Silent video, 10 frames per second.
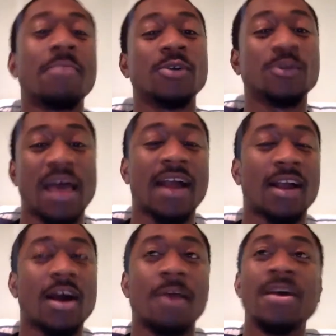back
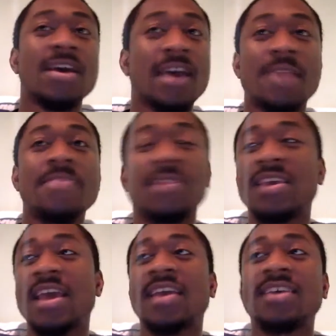up. And the
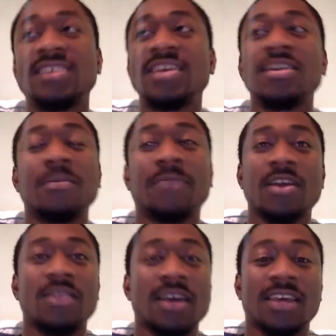Yankees needed a player
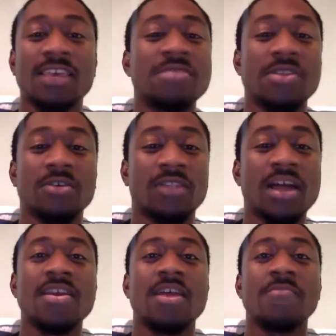like him in their
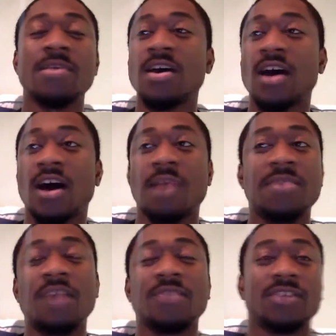lineup. I mean,
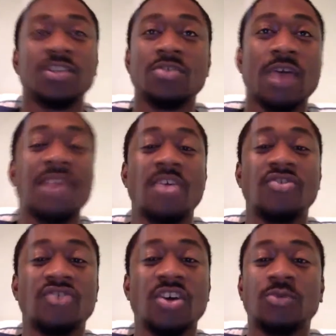obviously you have Aaron
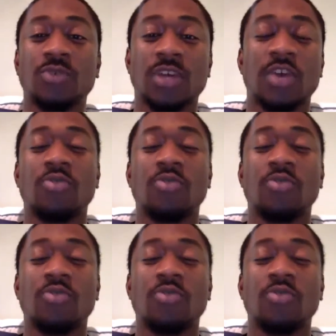Judge who's